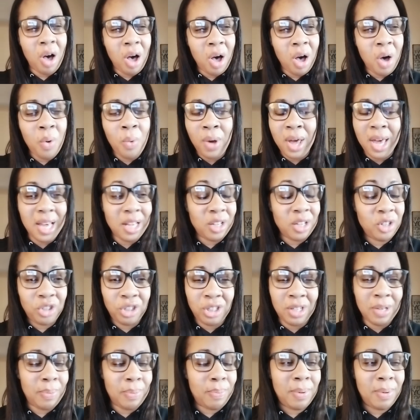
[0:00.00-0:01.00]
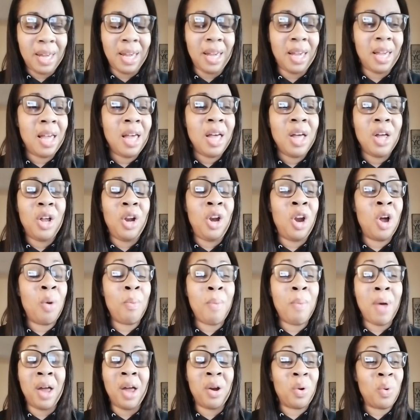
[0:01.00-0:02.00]
always should be,
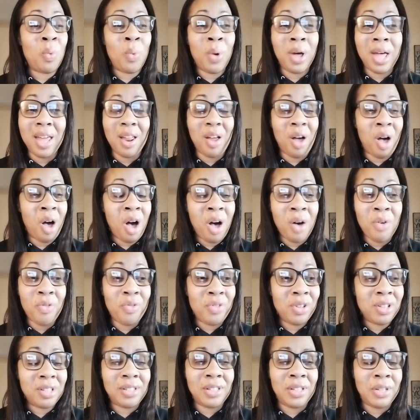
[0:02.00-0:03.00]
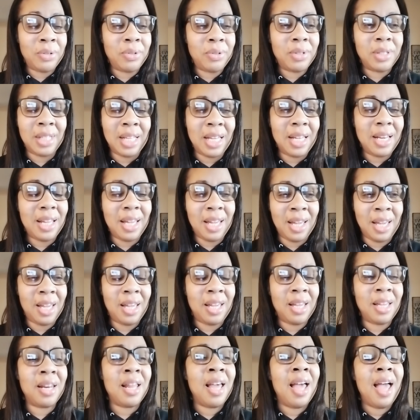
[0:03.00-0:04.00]
no matter what office you sit
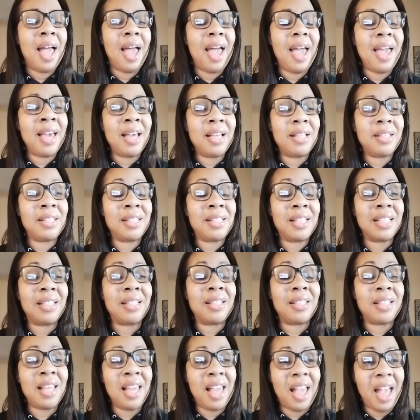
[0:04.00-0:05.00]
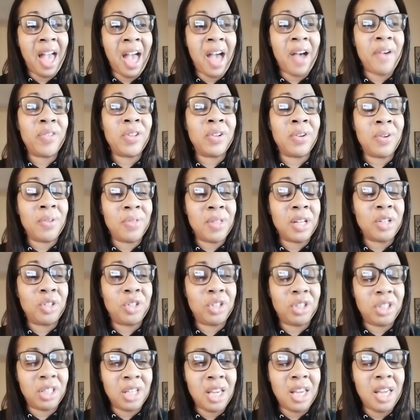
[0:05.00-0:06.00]
in, is to see after the
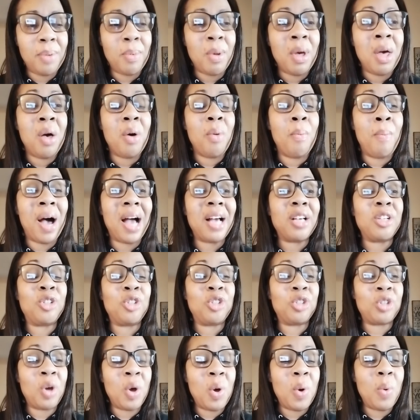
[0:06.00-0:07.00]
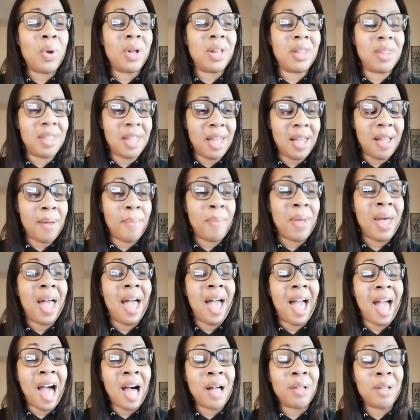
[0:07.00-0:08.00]
sheep by showing them
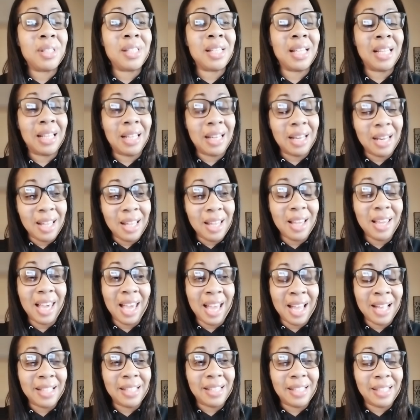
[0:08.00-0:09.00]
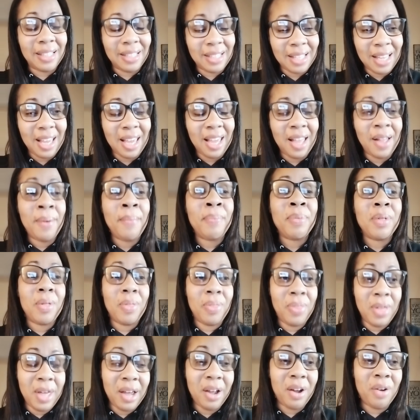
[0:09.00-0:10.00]
how to look and see
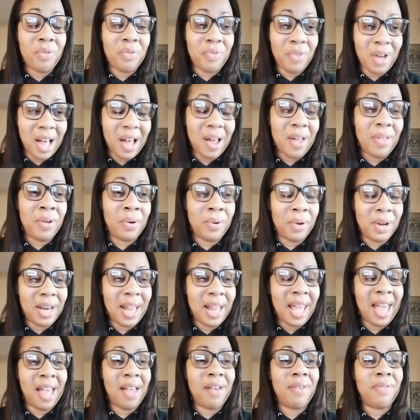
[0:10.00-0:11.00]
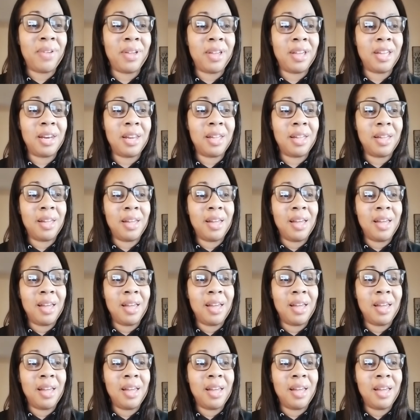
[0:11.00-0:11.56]
their Father in heaven